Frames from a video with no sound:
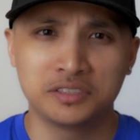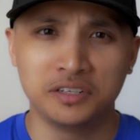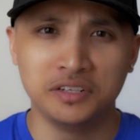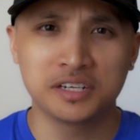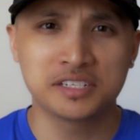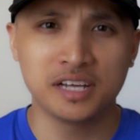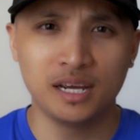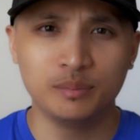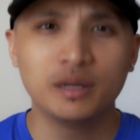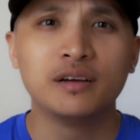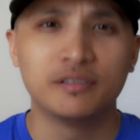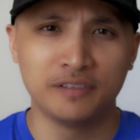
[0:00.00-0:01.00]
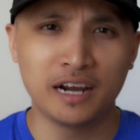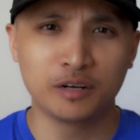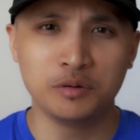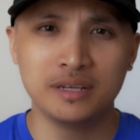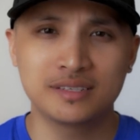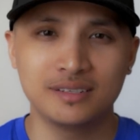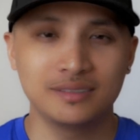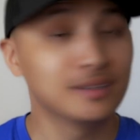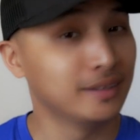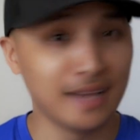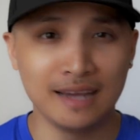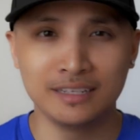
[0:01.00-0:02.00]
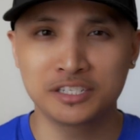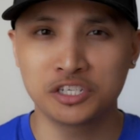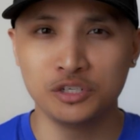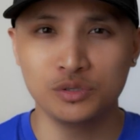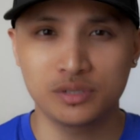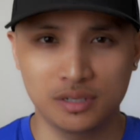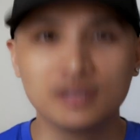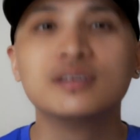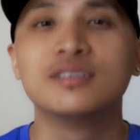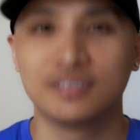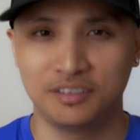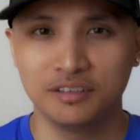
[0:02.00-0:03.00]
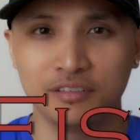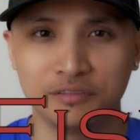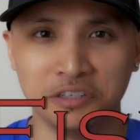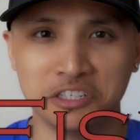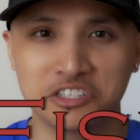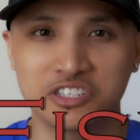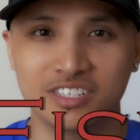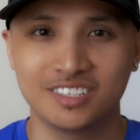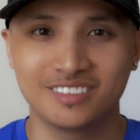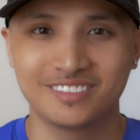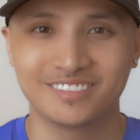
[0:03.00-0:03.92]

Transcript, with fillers: Until next time, find a reason, not an excuse. Fish.